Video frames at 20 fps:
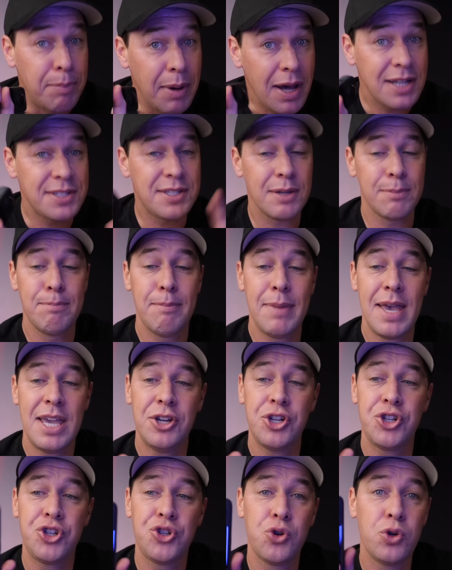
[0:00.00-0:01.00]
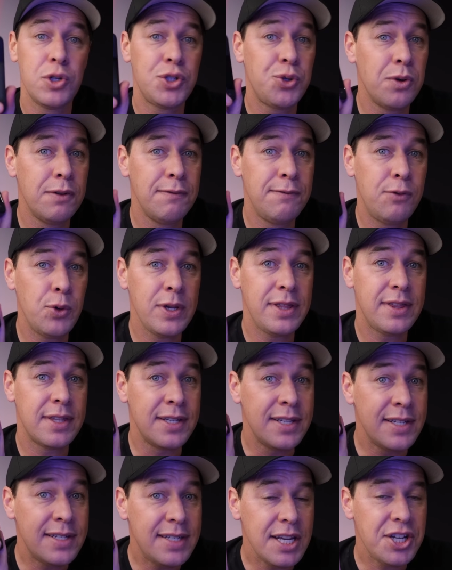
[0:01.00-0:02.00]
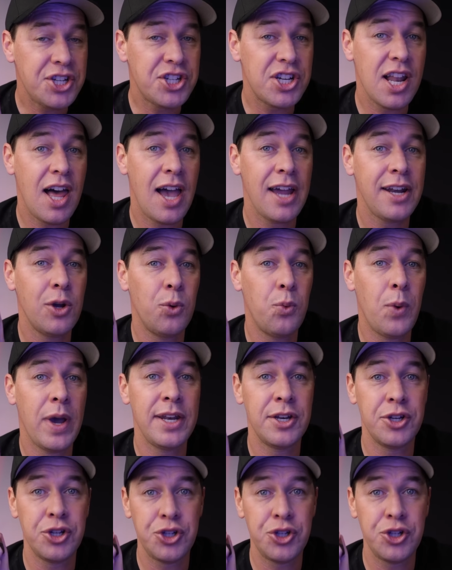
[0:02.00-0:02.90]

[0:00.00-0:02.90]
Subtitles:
But make sure to avoid the stitch line when